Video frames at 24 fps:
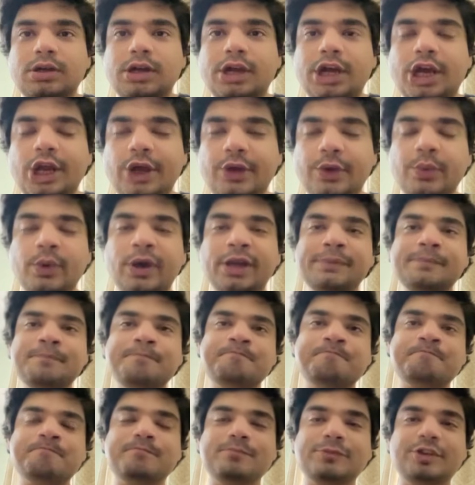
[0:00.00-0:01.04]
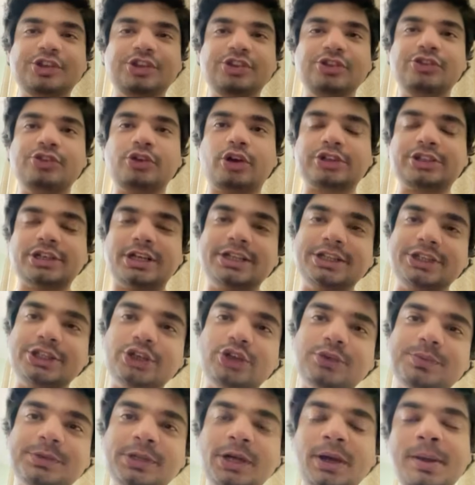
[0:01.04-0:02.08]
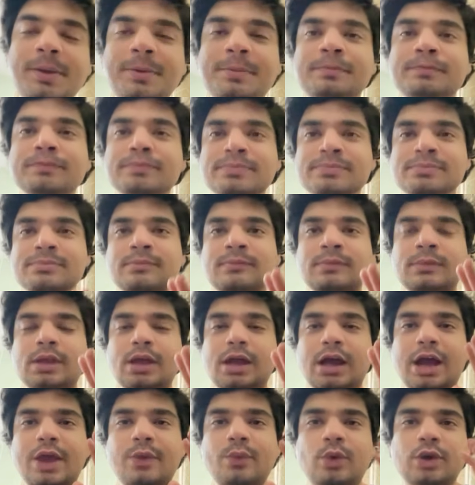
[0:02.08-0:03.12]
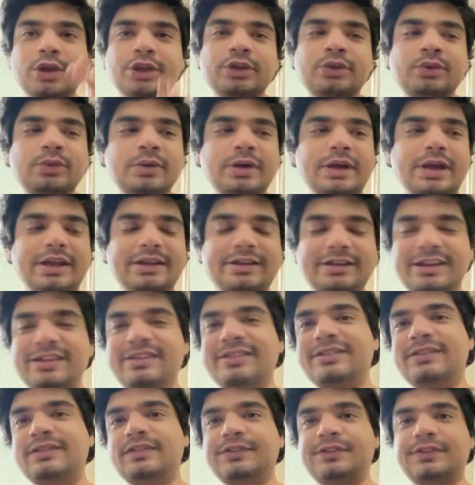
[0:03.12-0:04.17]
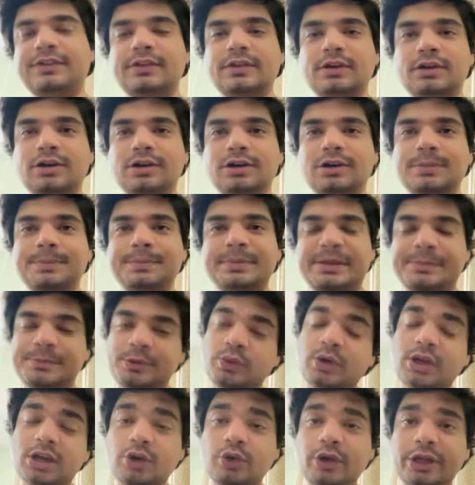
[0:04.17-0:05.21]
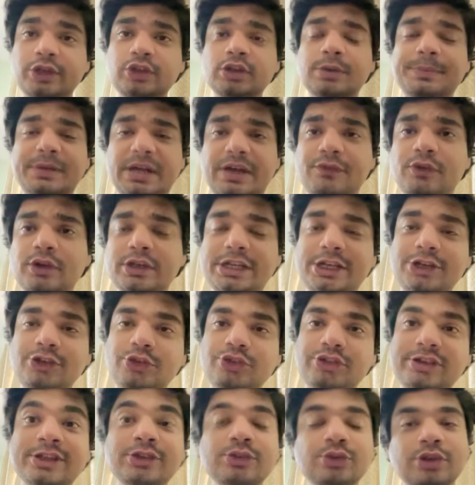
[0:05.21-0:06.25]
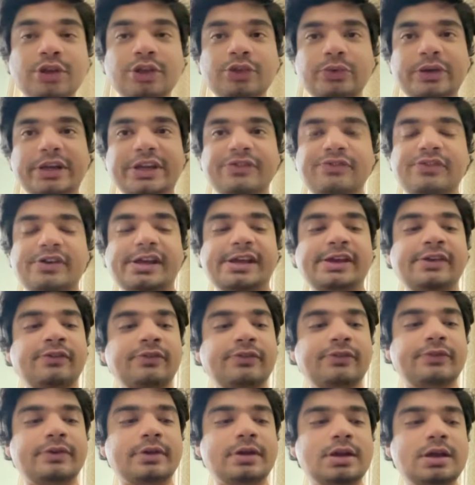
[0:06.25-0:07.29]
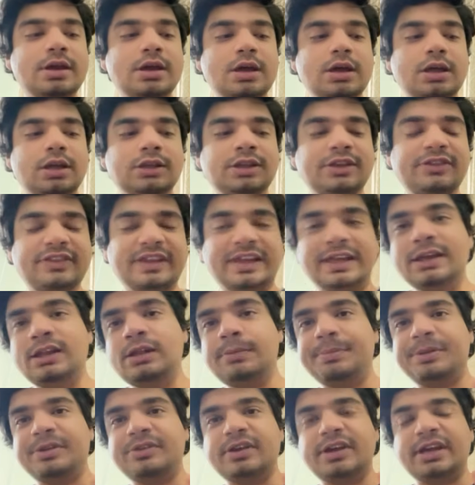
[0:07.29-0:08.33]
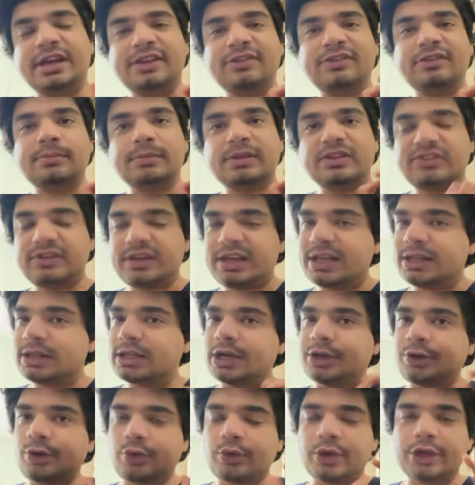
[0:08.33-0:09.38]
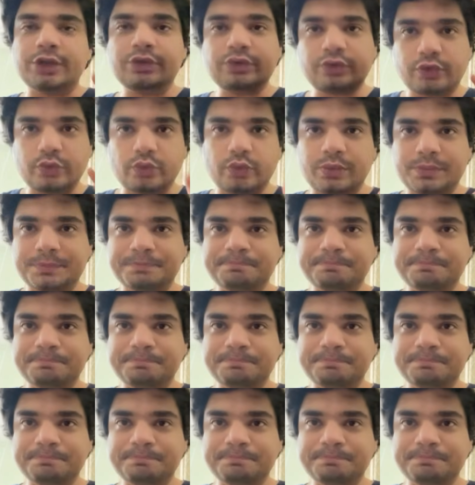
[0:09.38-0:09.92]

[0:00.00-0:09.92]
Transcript: Hello everyone, this is Dr. Aditya Gupta. I wanted to address people who are going to appear for NEET UG in 2025, the single biggest mistake that you're going to do.